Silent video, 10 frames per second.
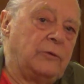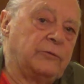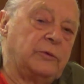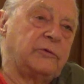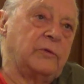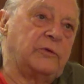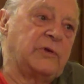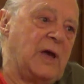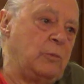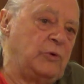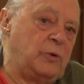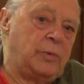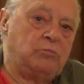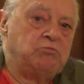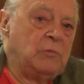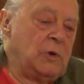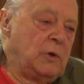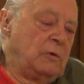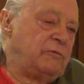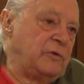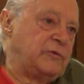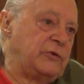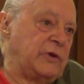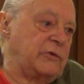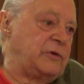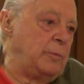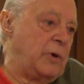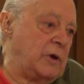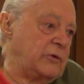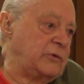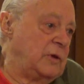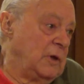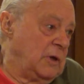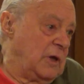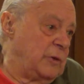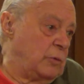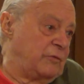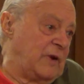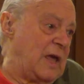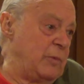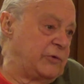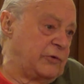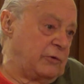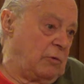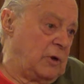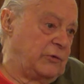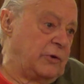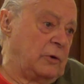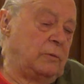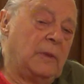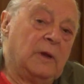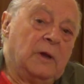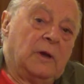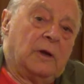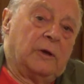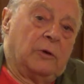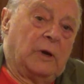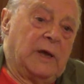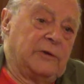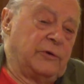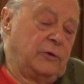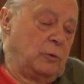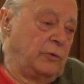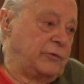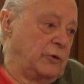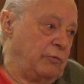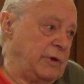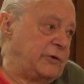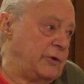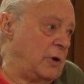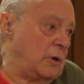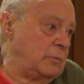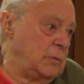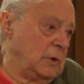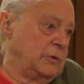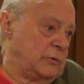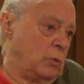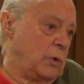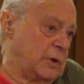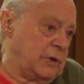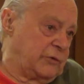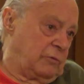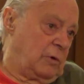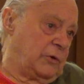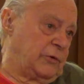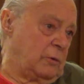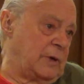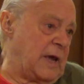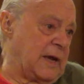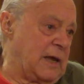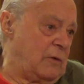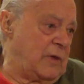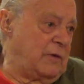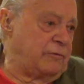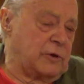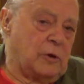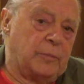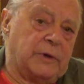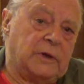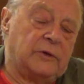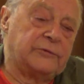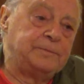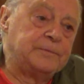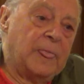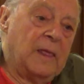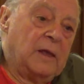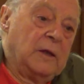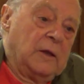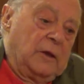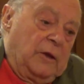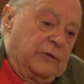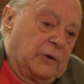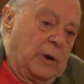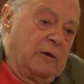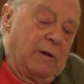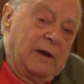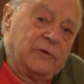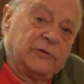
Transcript: which at the time would have been 50, 60 bucks. And they would fly me to Toronto, and all I had to do was agree to not to work in Toronto and hang out there for a couple of years. So I arrived in